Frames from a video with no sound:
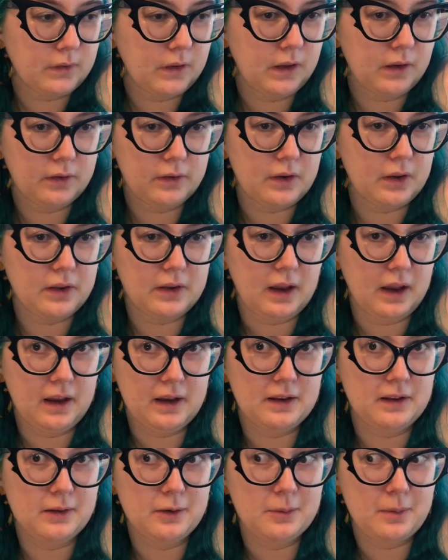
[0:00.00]
there's nothing I
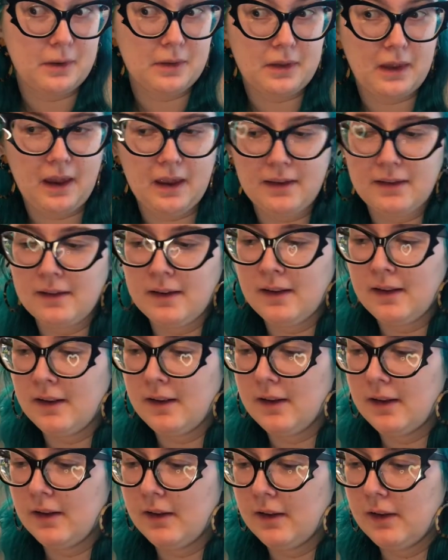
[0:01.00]
can do about that.
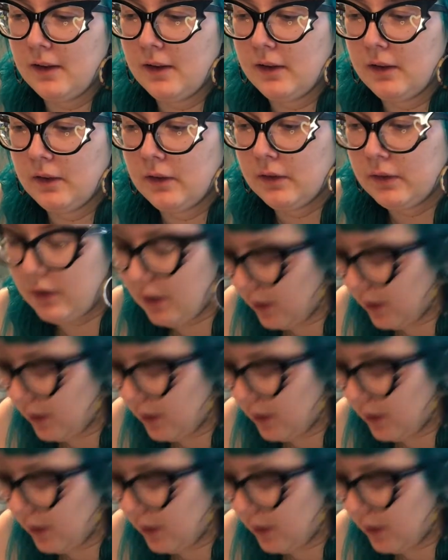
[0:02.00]
So